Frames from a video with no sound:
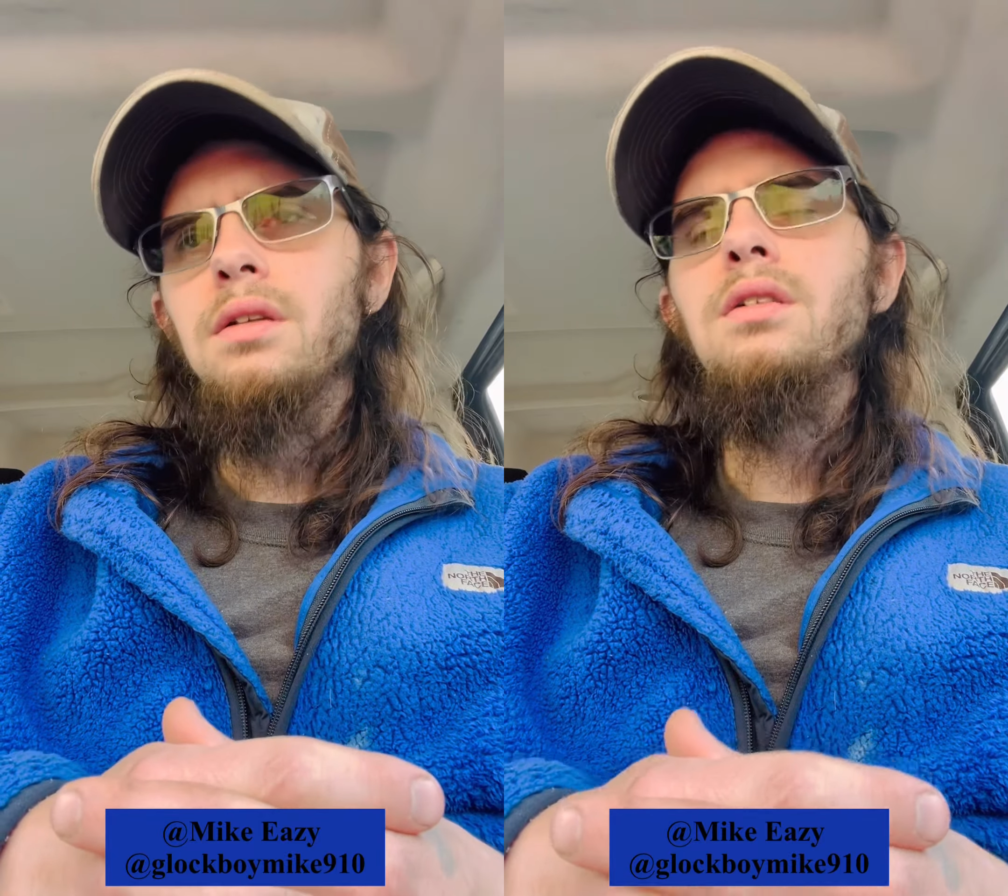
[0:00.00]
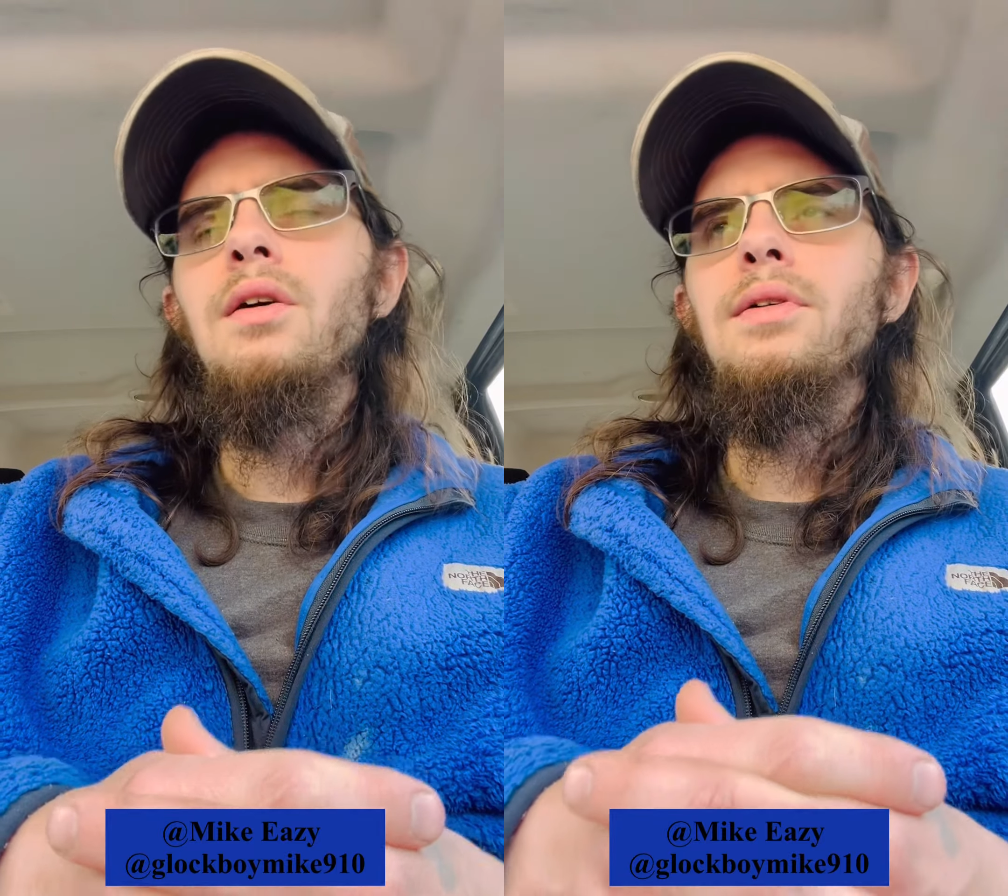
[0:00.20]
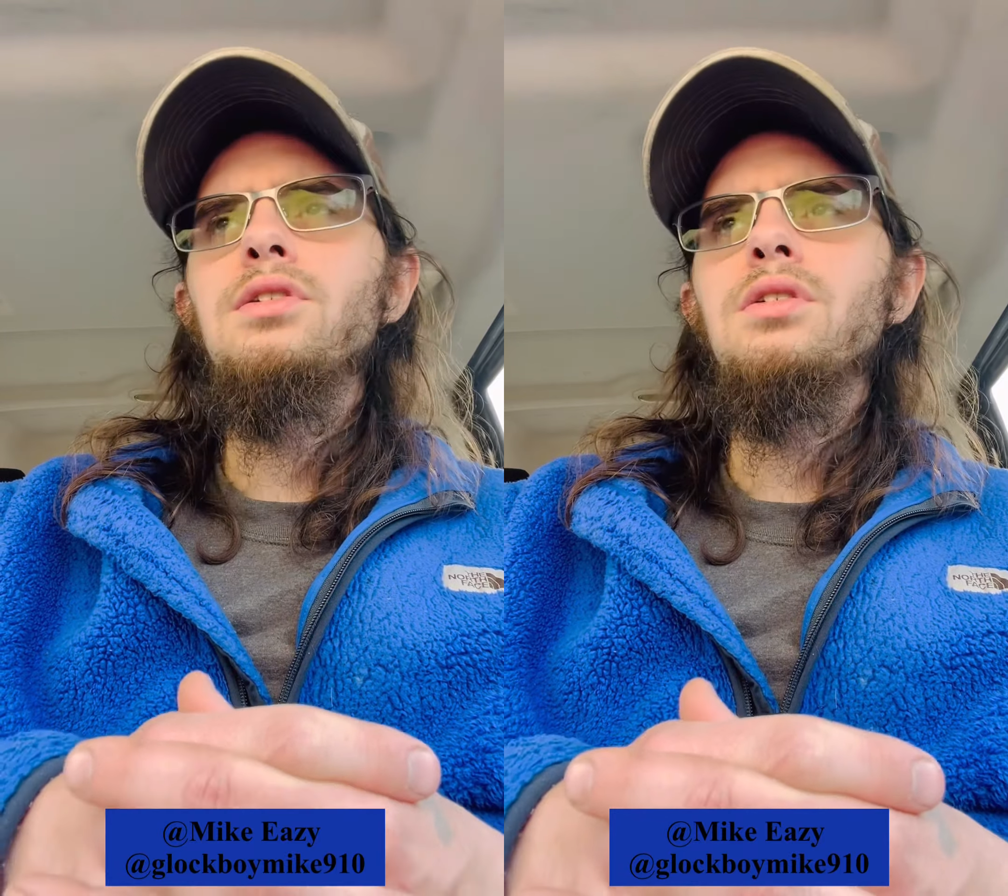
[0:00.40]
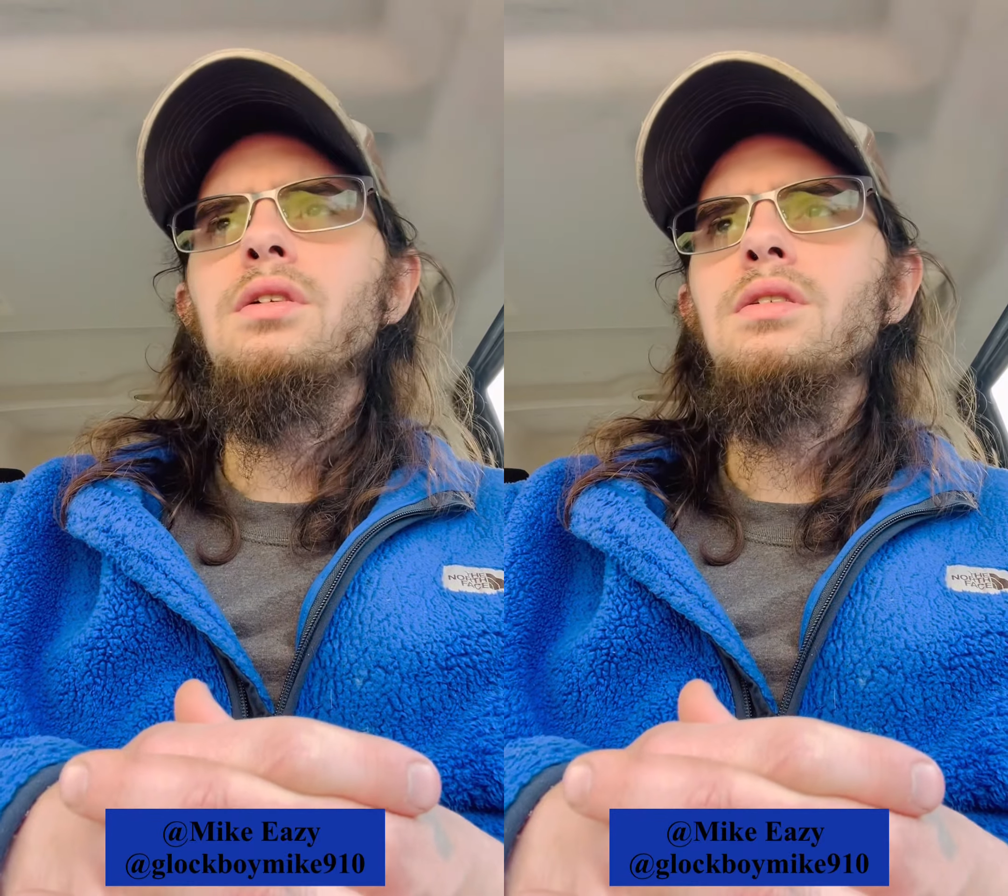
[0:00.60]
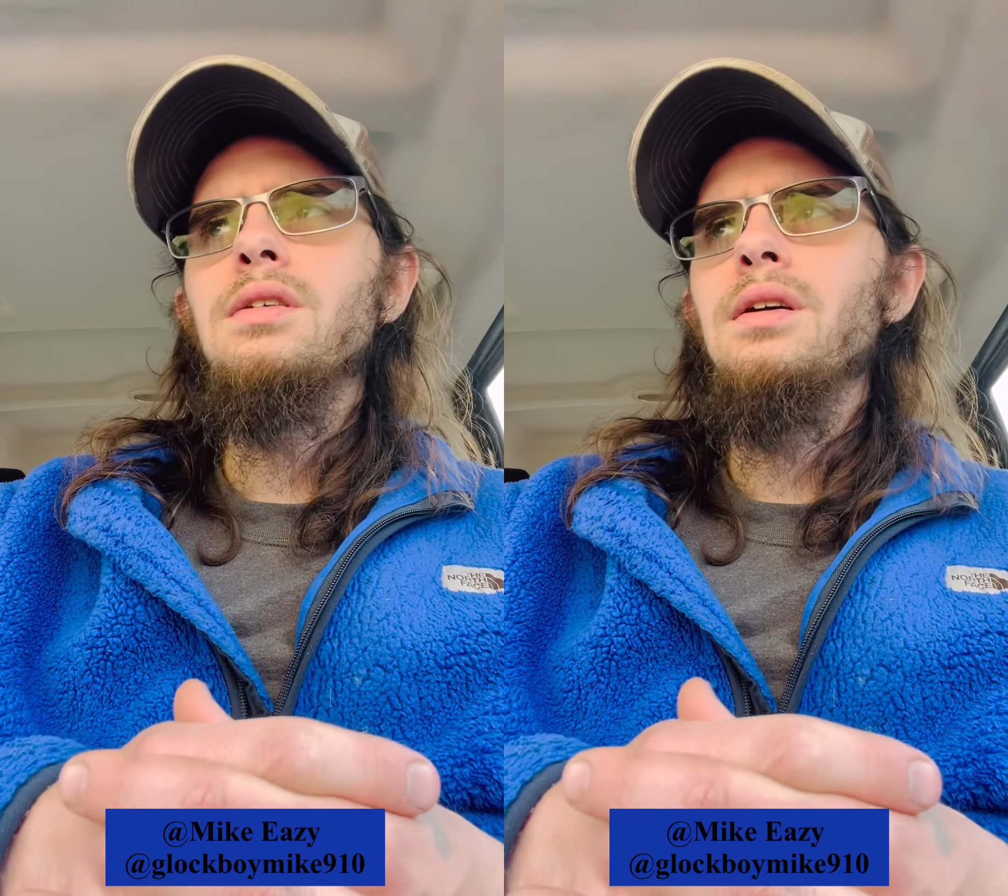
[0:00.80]
you know he
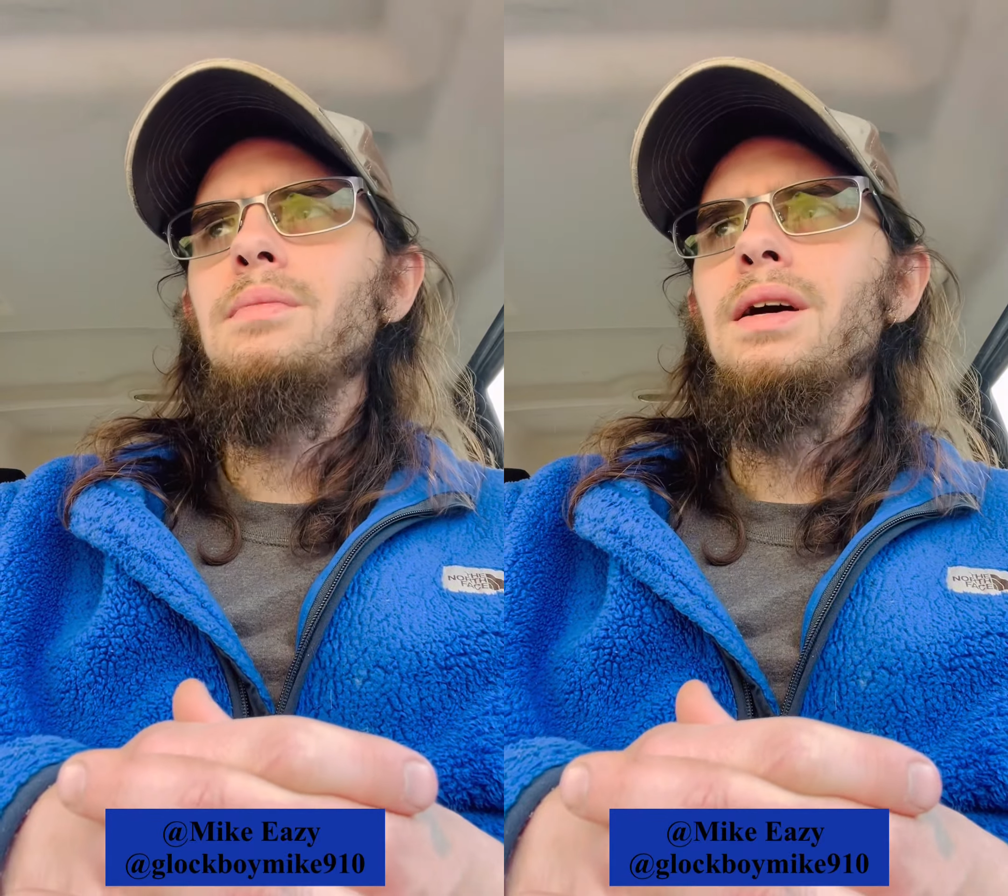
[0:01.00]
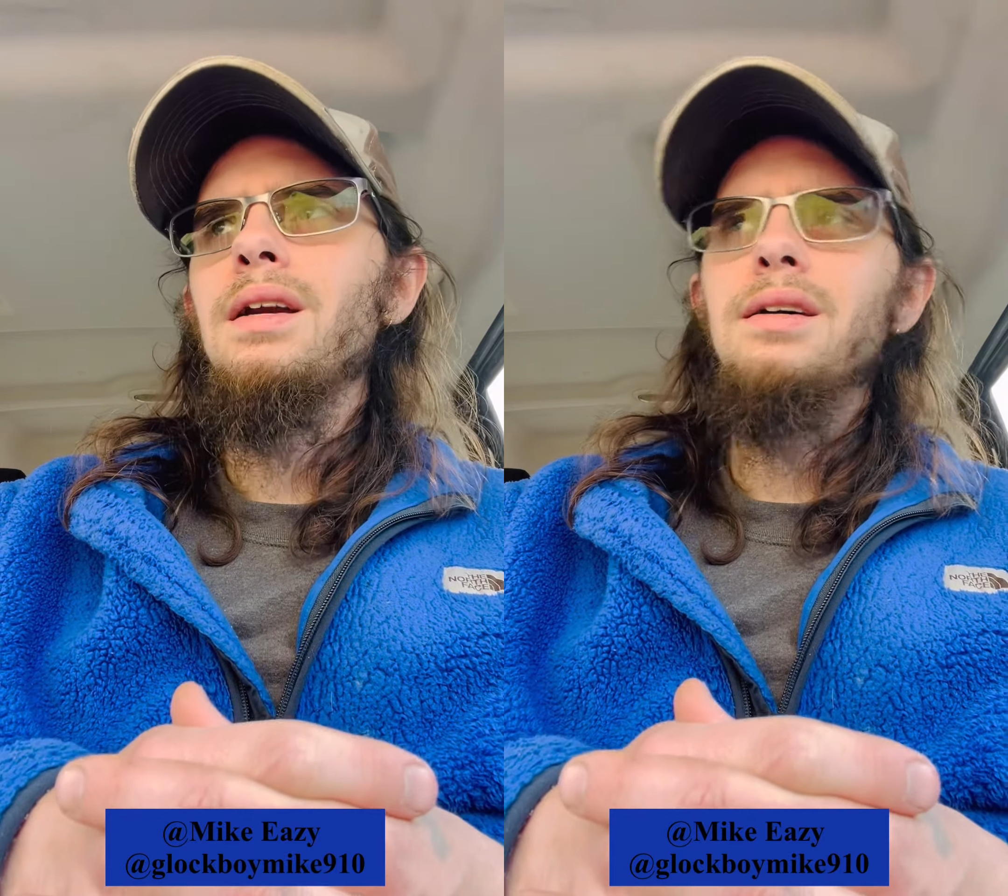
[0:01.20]
shouldn't have said man